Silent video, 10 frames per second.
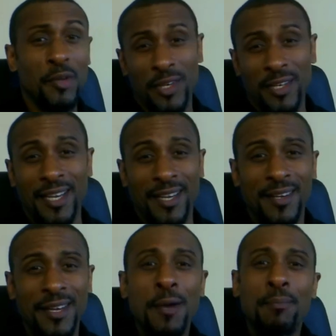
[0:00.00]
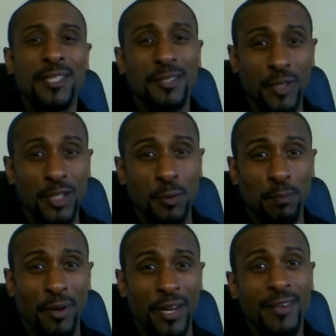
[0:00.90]
If it did, press the
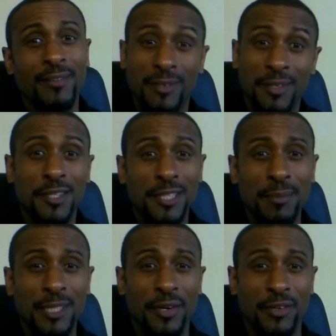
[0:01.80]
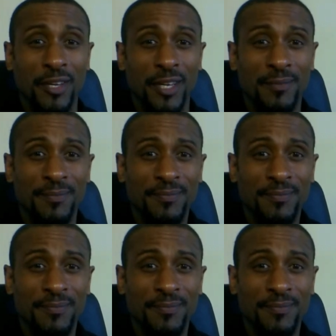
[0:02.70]
virtual pollex, because let me tell you something.